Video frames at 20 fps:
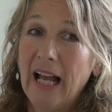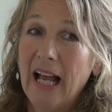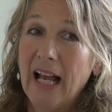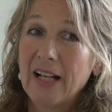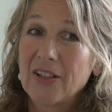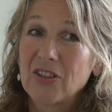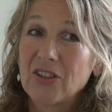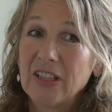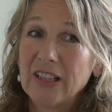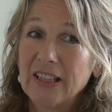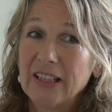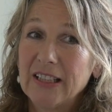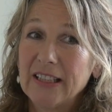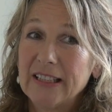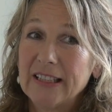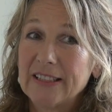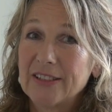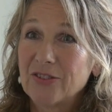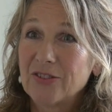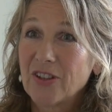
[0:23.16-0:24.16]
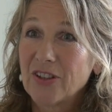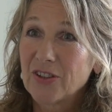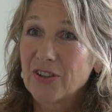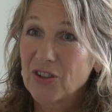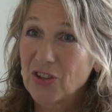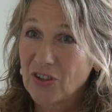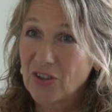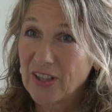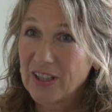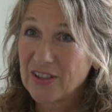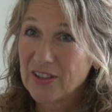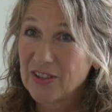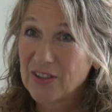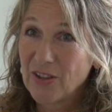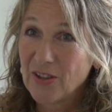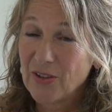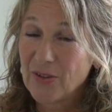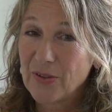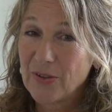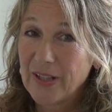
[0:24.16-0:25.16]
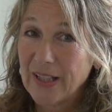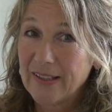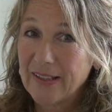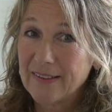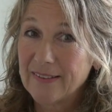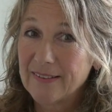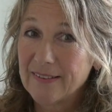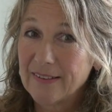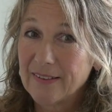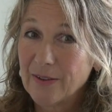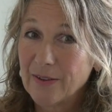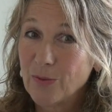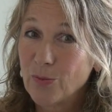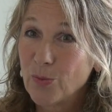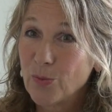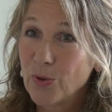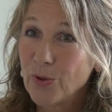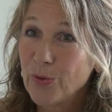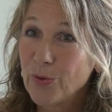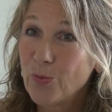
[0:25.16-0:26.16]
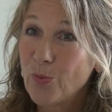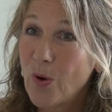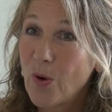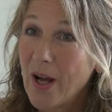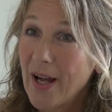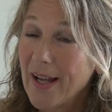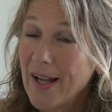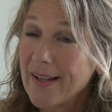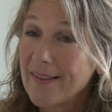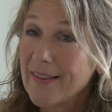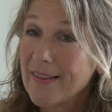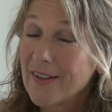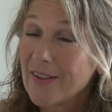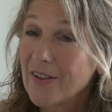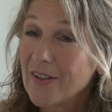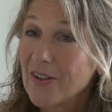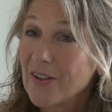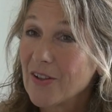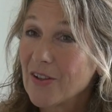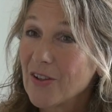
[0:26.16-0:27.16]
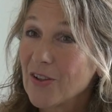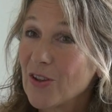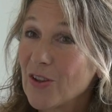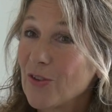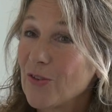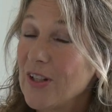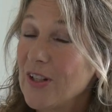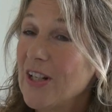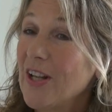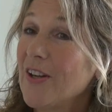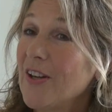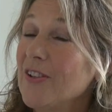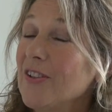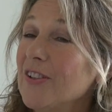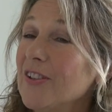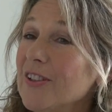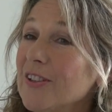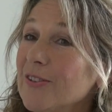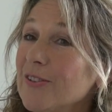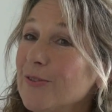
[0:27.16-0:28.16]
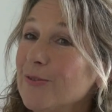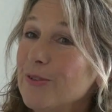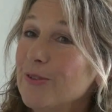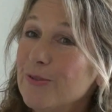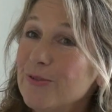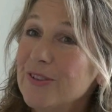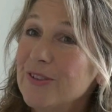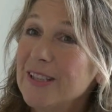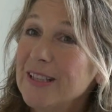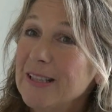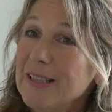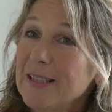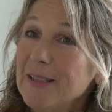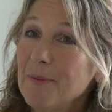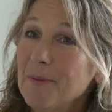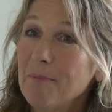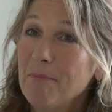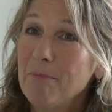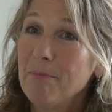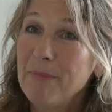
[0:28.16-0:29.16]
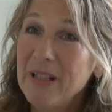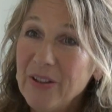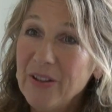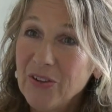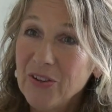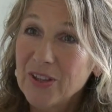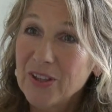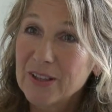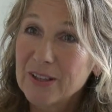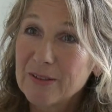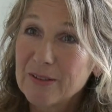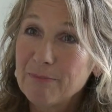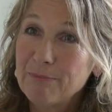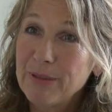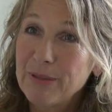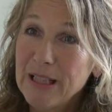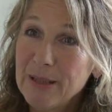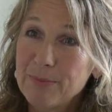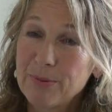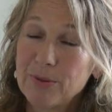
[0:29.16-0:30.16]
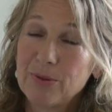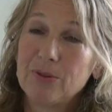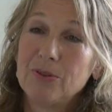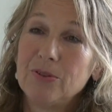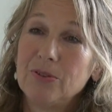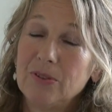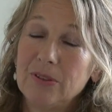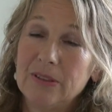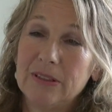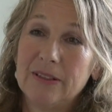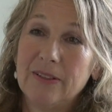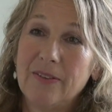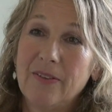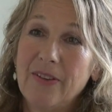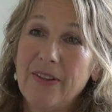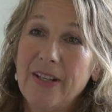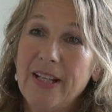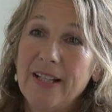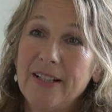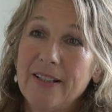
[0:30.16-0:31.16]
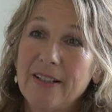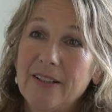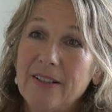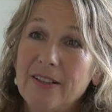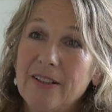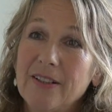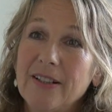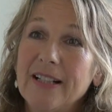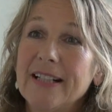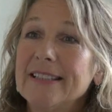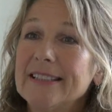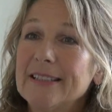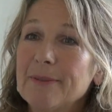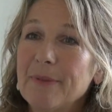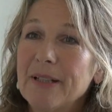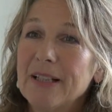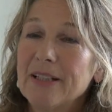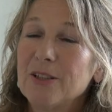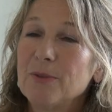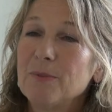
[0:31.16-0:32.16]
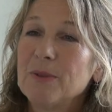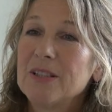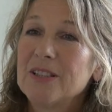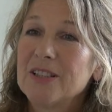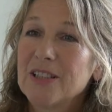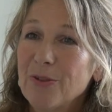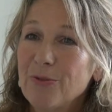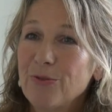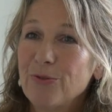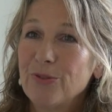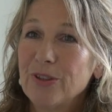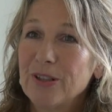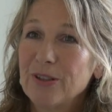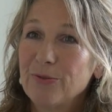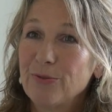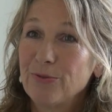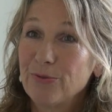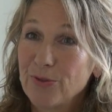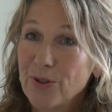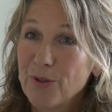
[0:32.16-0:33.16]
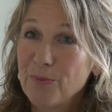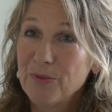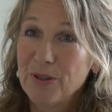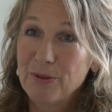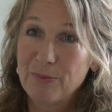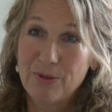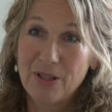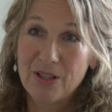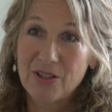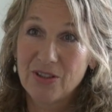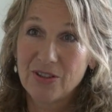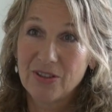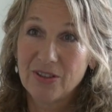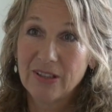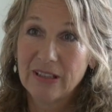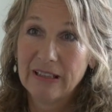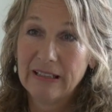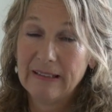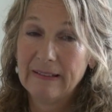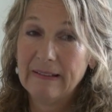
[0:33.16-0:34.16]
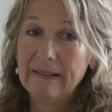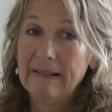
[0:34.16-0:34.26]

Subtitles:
Actually, it's rather shocking to know that worldwide there are 350 million people that are estimated to be suffering from depression,